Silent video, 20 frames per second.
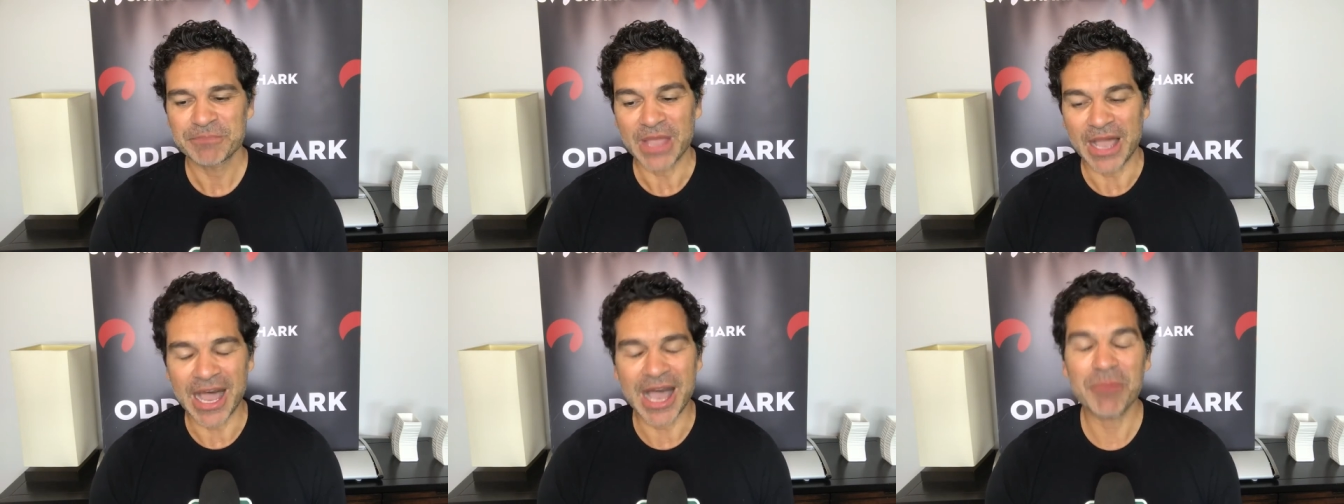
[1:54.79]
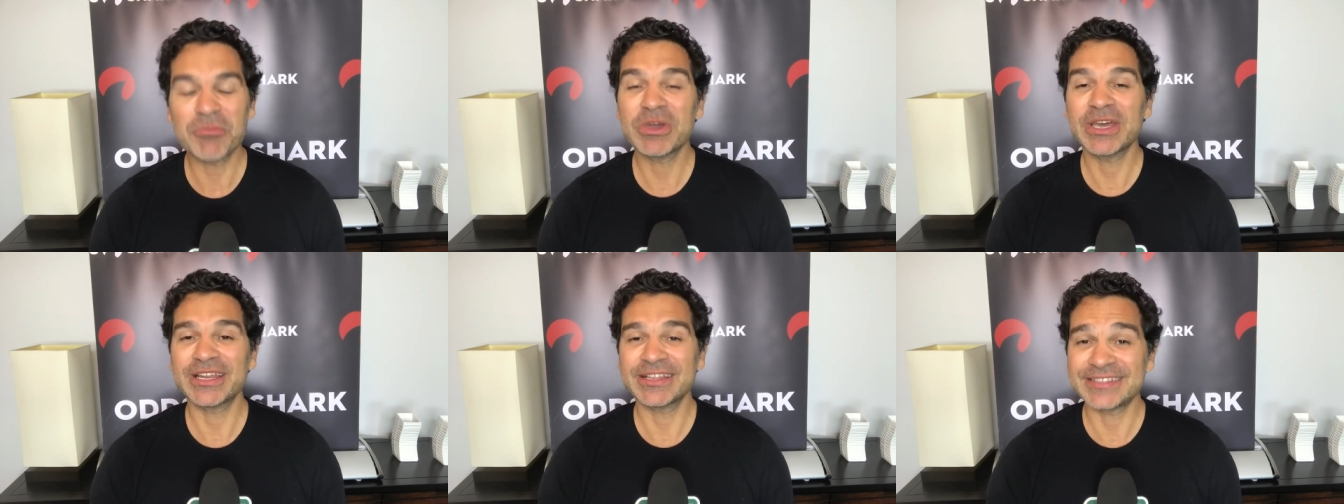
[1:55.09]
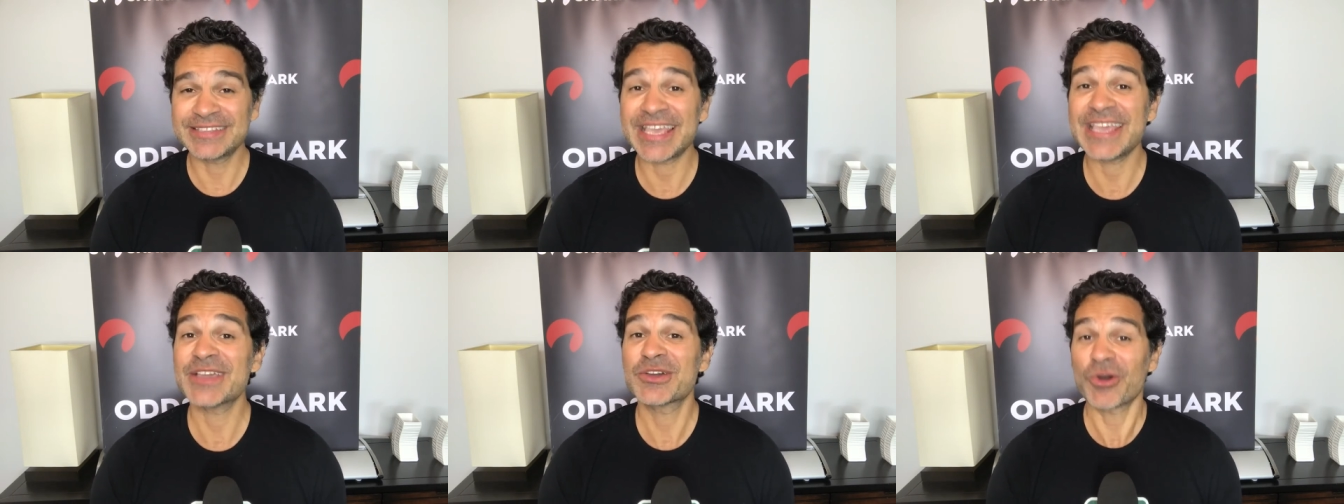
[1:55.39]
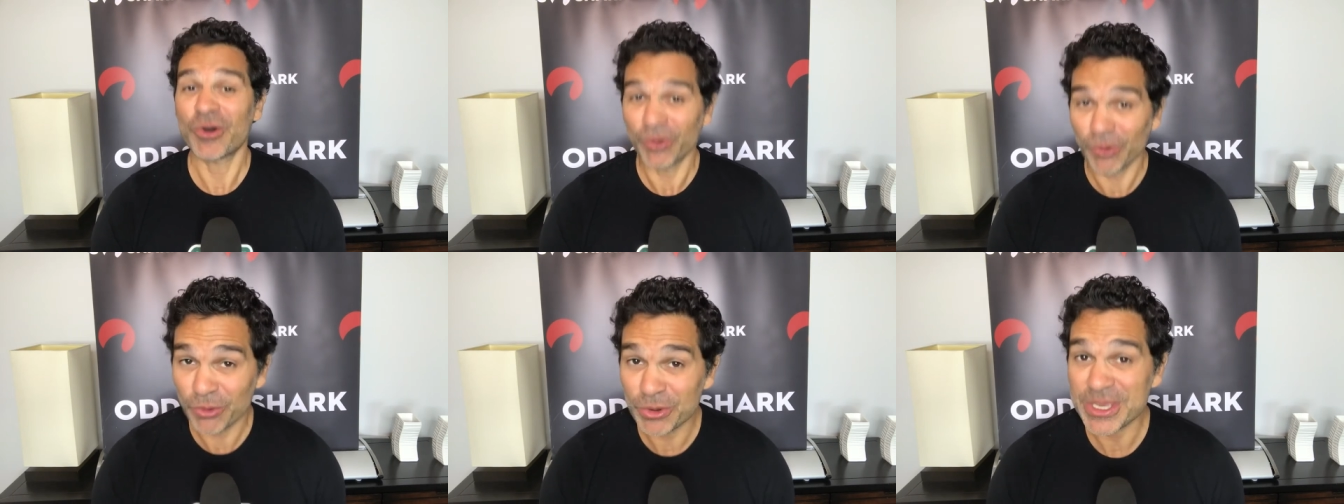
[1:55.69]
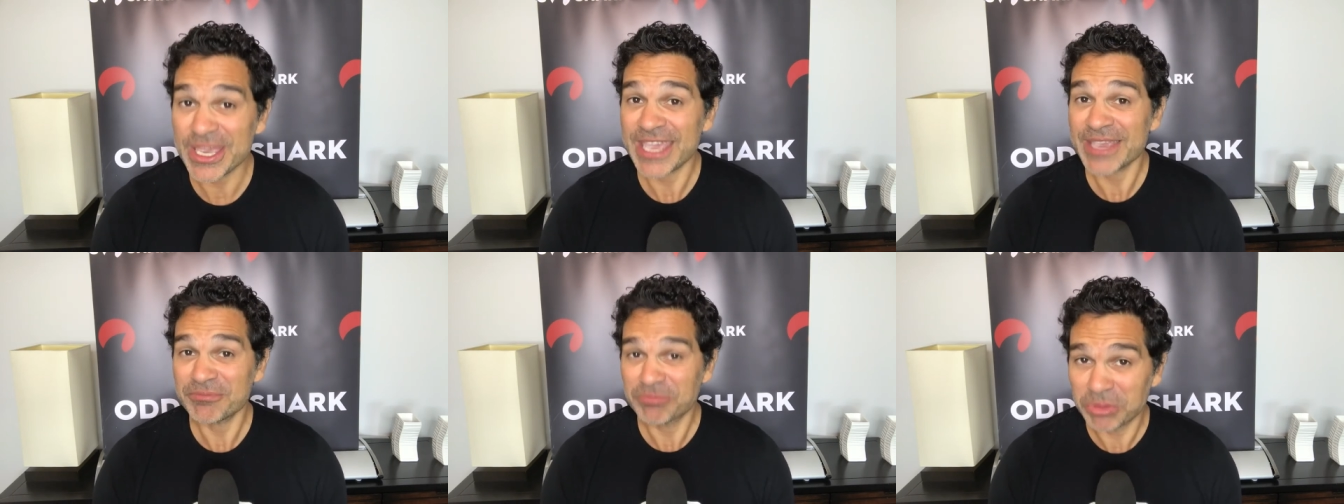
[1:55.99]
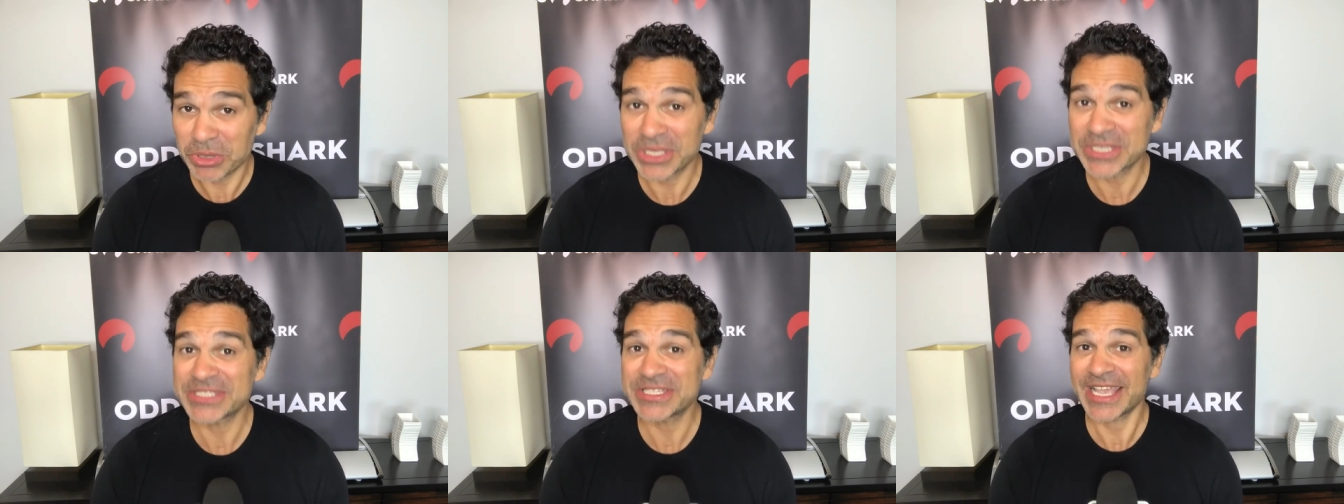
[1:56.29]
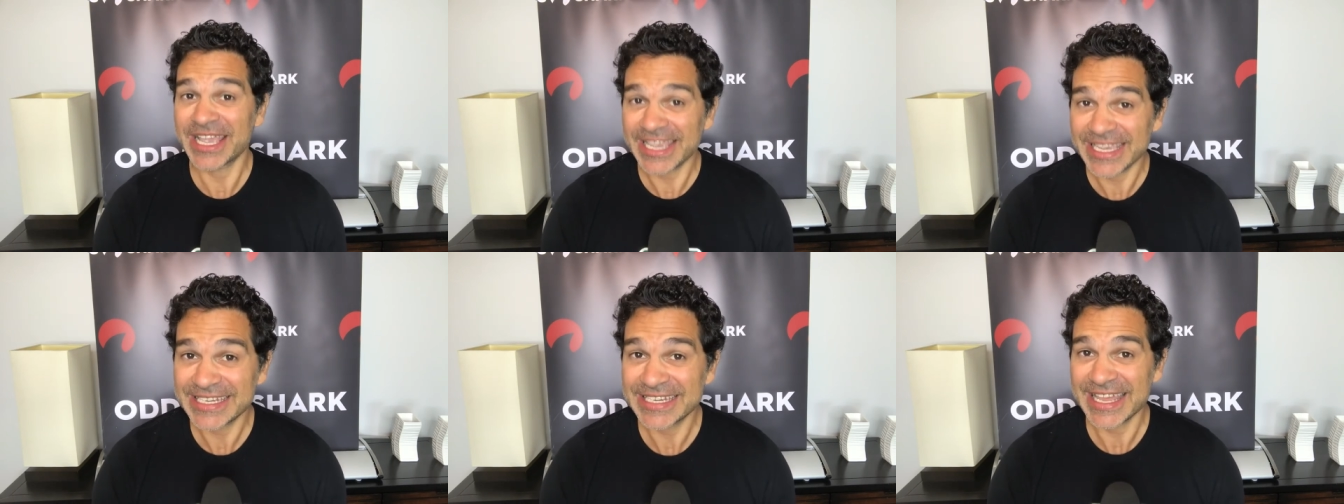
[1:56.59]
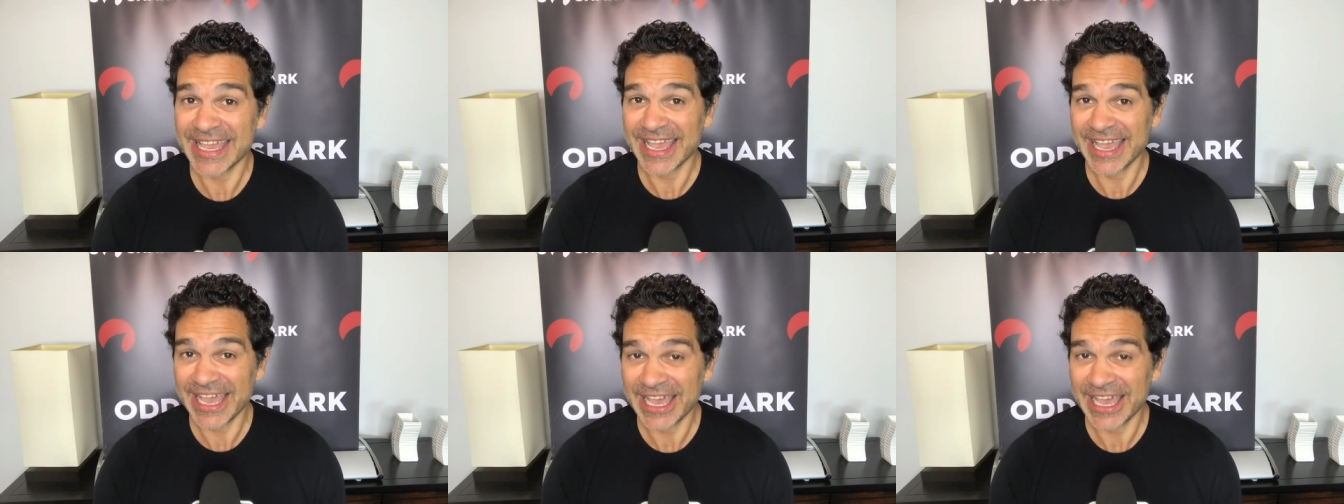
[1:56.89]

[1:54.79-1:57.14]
I'm going to take Colgate plus the 8.5.